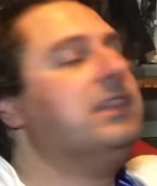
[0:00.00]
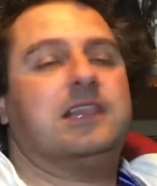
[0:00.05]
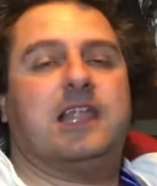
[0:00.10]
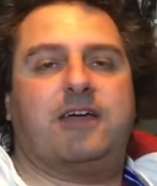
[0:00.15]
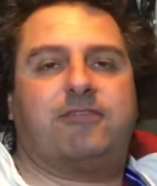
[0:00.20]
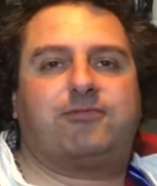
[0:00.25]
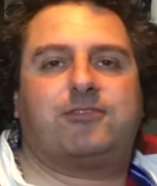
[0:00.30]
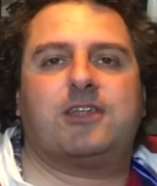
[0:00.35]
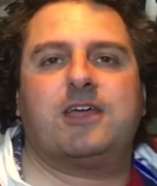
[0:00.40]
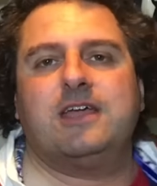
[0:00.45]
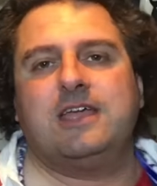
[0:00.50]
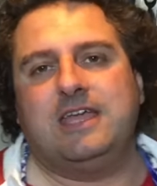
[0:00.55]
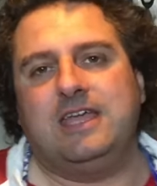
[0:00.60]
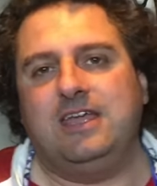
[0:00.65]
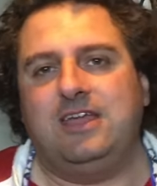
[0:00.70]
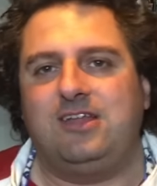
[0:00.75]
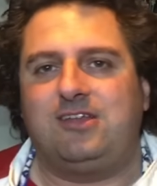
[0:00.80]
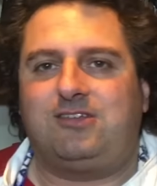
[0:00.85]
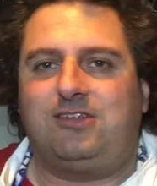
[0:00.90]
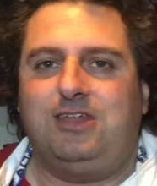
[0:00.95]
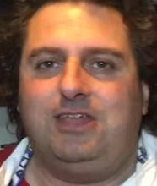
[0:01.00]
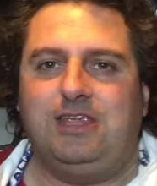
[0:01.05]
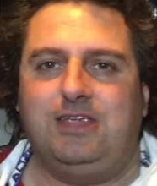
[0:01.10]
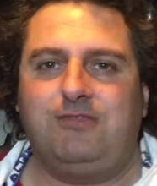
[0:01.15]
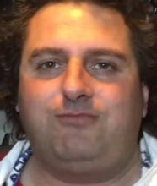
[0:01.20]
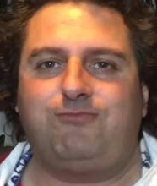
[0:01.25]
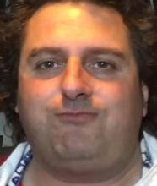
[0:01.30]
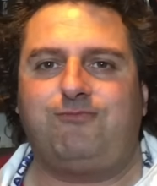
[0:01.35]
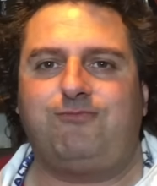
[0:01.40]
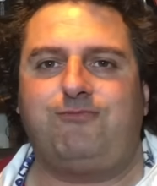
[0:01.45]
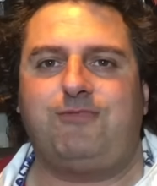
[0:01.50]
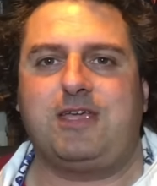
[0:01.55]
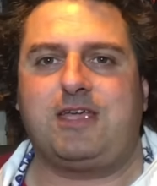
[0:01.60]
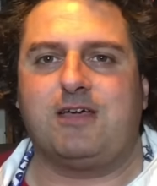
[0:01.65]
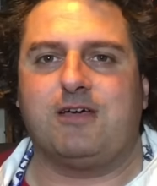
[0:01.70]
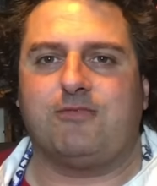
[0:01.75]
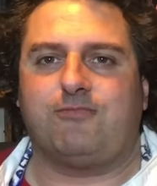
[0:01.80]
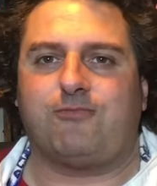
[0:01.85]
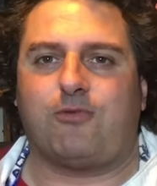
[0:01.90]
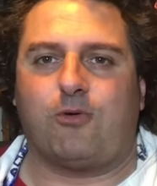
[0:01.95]
left is the
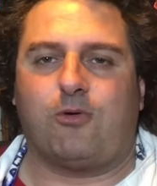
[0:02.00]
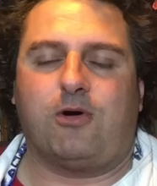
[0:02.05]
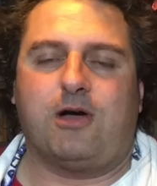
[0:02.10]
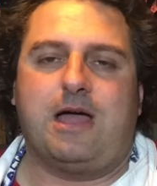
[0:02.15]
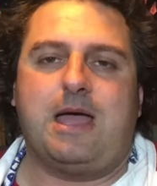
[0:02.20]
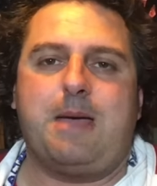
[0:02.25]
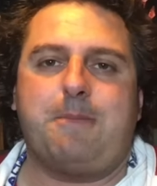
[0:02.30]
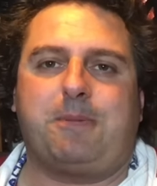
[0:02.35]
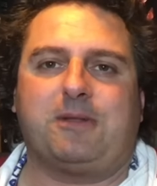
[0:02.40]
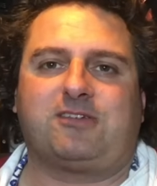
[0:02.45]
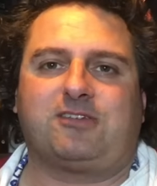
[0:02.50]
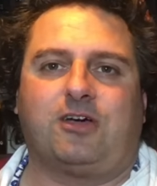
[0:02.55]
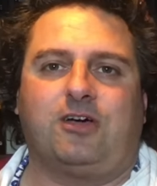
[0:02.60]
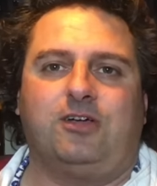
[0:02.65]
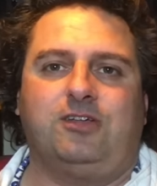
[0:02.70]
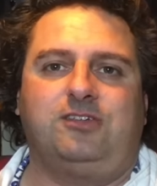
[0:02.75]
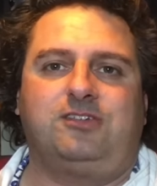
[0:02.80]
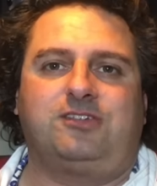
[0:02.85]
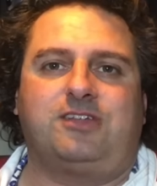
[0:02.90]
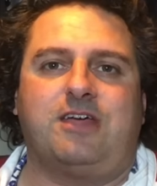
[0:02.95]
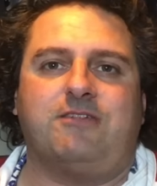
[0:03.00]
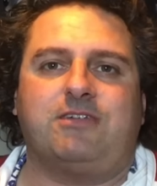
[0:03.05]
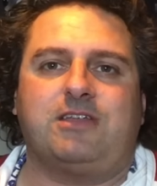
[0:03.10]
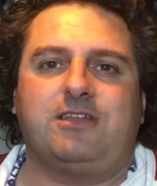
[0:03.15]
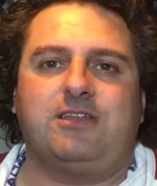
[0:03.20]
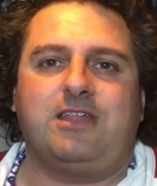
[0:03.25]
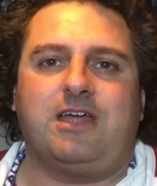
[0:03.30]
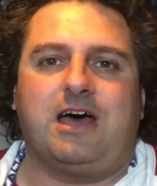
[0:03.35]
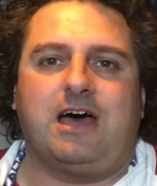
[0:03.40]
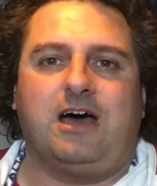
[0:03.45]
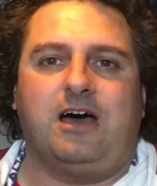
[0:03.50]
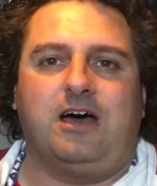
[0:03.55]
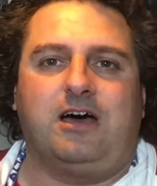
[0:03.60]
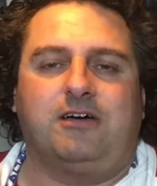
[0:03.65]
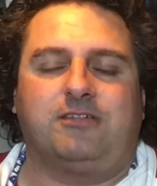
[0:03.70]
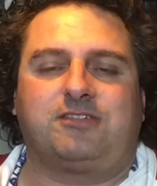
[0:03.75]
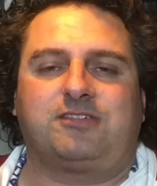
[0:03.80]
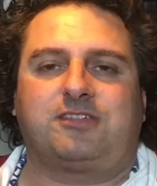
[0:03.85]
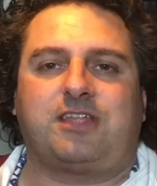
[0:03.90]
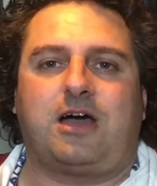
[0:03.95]
figure for Episode 7,
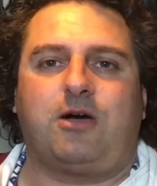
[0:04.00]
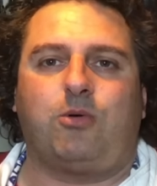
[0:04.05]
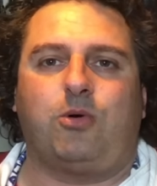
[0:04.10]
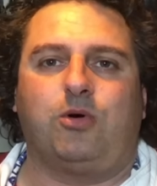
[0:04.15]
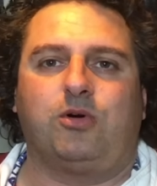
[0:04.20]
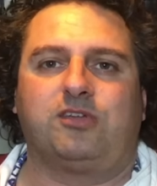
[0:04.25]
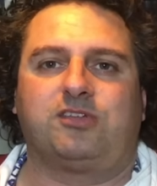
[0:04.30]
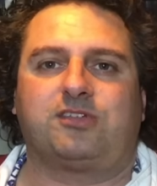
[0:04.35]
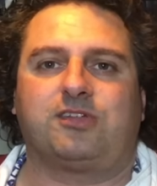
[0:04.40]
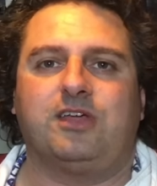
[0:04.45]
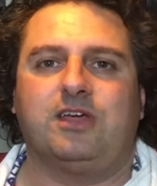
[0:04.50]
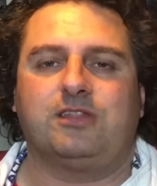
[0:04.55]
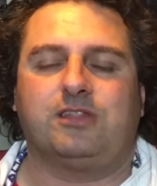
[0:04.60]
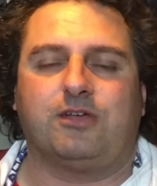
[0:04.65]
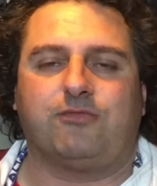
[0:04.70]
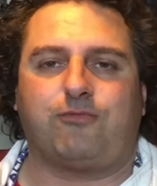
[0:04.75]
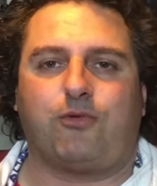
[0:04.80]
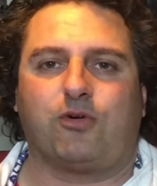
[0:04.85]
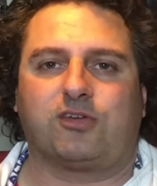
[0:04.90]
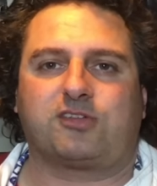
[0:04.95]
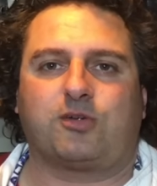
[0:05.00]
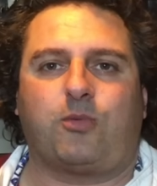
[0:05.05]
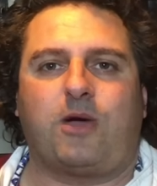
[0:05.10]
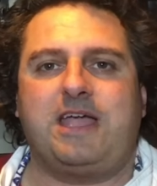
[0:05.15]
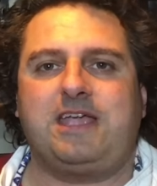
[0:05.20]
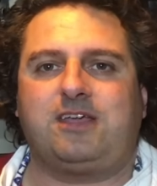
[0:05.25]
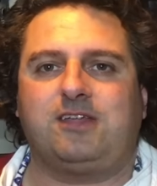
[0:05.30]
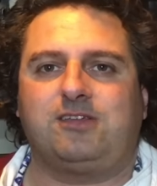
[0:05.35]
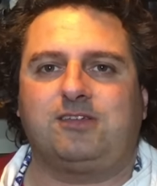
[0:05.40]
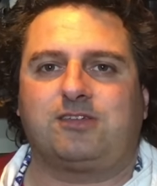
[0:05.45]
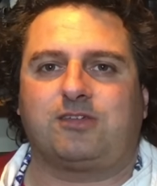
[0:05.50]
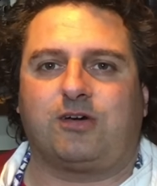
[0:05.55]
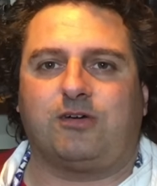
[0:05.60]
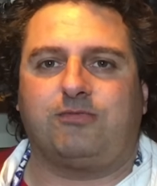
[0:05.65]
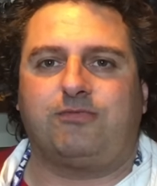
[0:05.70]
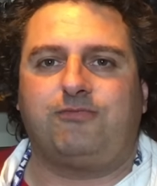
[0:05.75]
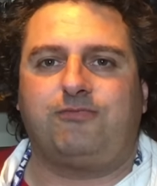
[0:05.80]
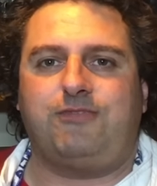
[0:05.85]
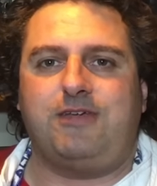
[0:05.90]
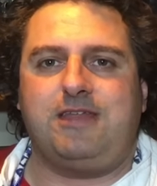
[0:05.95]
Star Wars The Force Awakens of
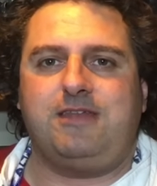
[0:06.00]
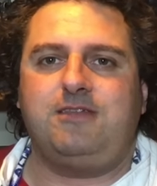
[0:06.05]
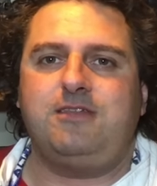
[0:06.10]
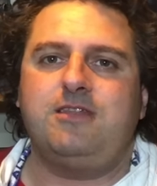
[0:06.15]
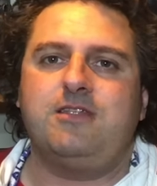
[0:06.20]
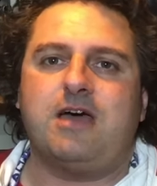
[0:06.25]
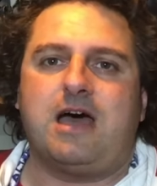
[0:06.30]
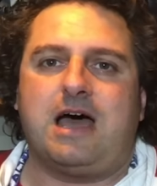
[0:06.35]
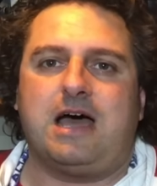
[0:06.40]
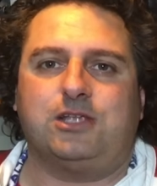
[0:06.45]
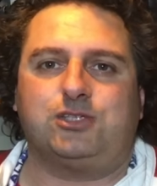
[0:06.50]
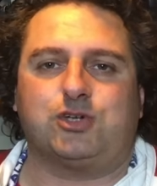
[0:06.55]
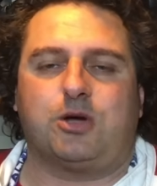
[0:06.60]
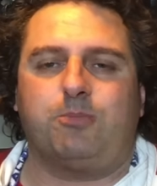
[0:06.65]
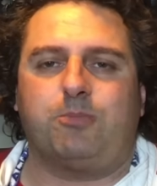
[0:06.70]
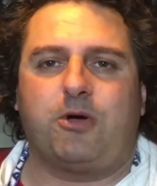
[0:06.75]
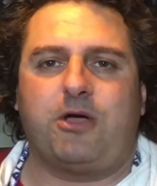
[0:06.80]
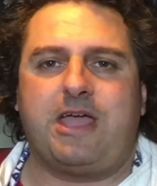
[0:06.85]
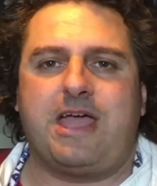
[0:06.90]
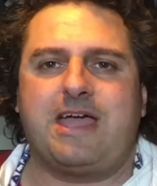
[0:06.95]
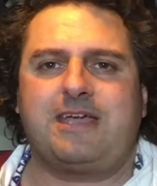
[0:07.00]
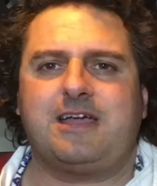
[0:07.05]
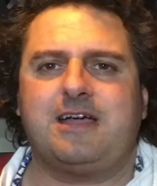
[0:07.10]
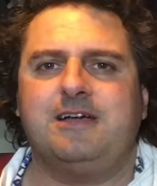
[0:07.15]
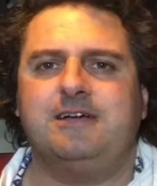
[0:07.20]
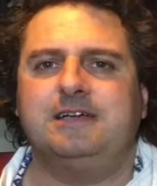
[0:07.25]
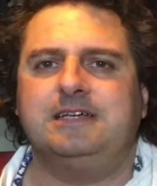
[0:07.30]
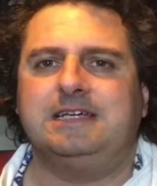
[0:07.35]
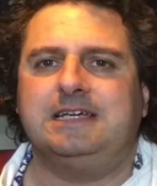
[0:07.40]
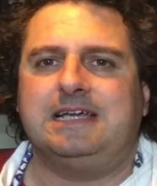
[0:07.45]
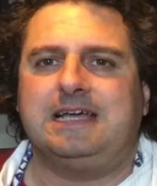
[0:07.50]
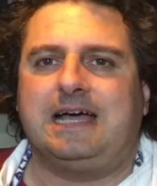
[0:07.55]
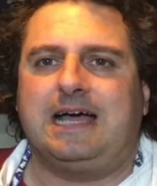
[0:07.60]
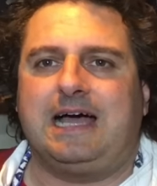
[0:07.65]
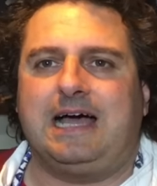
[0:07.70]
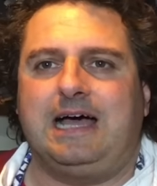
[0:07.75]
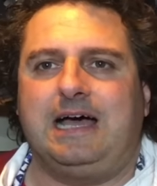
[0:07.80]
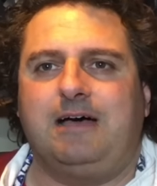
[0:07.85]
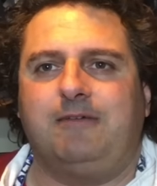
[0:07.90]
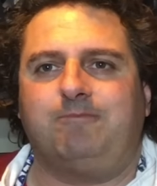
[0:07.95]
Finn, John Boyega.
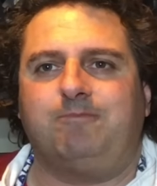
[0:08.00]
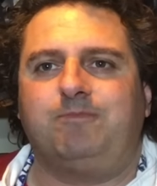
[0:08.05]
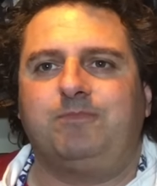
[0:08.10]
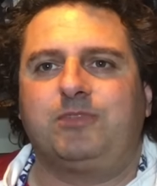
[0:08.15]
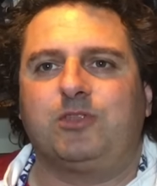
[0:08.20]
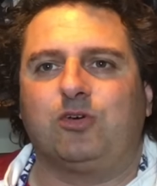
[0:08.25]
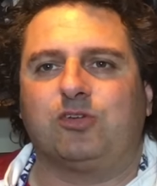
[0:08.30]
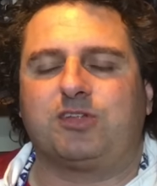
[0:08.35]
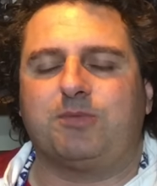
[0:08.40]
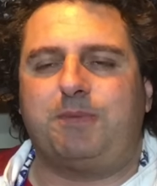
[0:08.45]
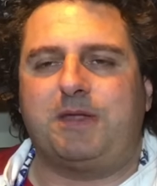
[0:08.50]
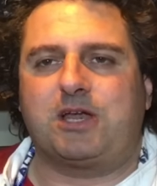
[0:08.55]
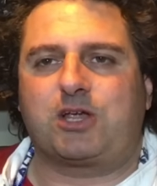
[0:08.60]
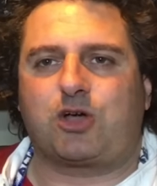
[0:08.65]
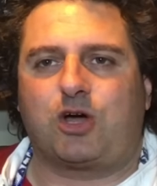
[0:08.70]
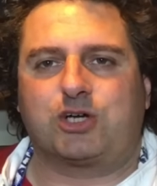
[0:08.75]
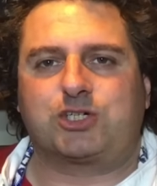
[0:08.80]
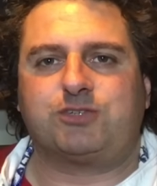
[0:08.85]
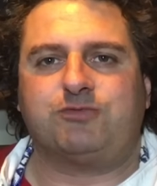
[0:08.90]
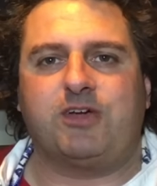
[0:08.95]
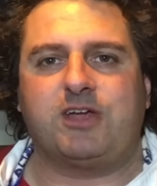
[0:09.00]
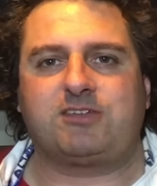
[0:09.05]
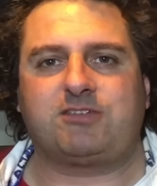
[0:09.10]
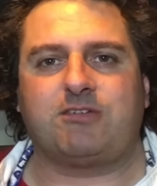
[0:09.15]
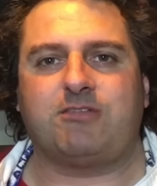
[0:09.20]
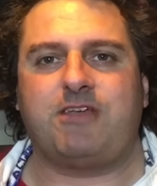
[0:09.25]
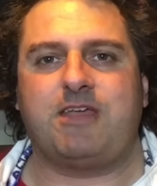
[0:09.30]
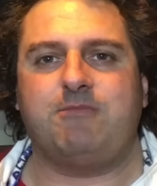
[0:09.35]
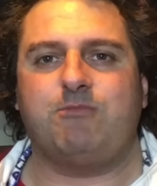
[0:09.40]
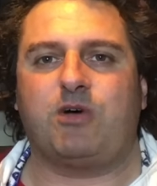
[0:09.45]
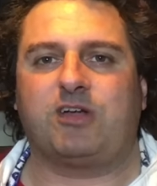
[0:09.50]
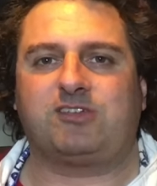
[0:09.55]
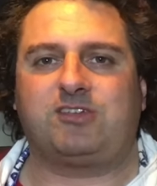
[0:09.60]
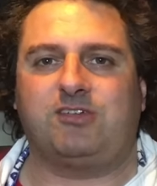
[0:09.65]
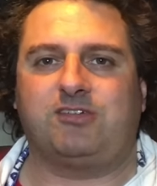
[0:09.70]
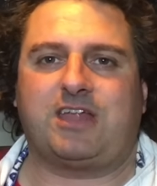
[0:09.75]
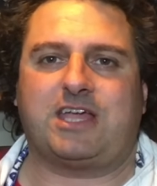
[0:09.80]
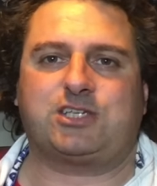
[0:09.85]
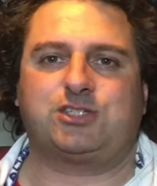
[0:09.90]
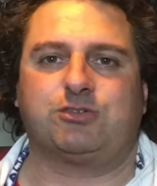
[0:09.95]
There was a bit of controversy with him once he
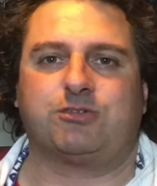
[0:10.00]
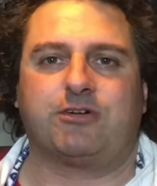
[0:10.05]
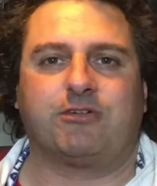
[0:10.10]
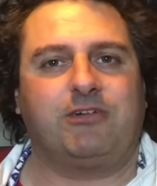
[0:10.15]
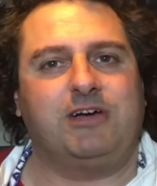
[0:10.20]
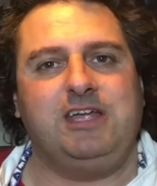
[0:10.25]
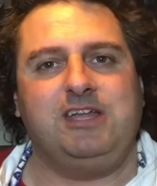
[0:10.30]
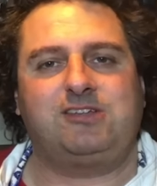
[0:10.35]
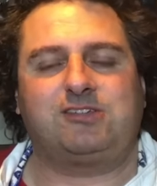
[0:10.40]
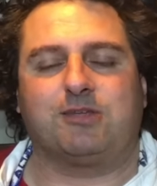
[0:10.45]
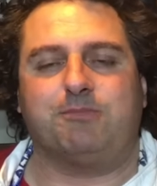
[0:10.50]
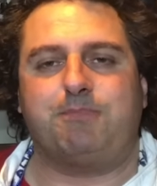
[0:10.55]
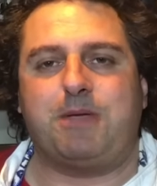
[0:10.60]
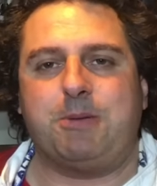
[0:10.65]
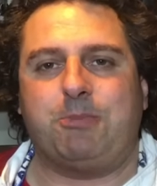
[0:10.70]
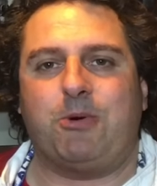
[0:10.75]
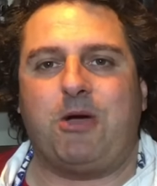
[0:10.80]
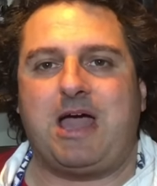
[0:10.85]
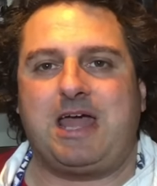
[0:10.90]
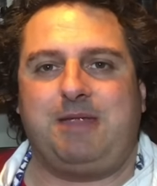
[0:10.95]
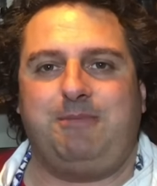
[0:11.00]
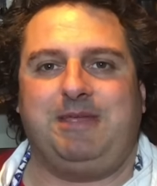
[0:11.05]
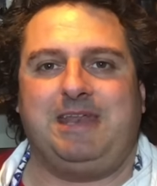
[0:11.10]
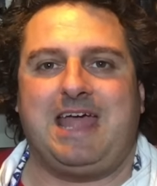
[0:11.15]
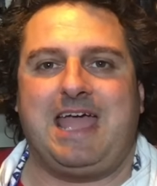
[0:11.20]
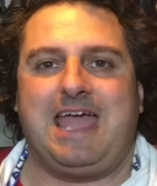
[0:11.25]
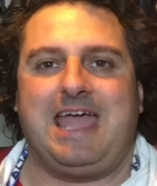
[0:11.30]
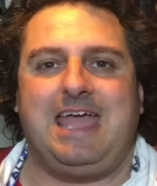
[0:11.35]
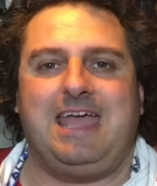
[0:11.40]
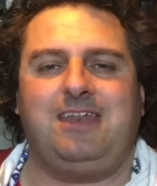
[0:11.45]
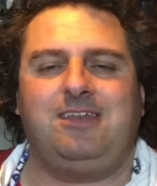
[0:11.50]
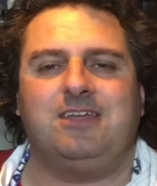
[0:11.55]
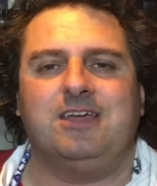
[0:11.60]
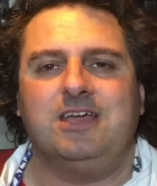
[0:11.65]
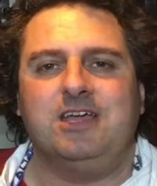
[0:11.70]
was actually released and people had him in hand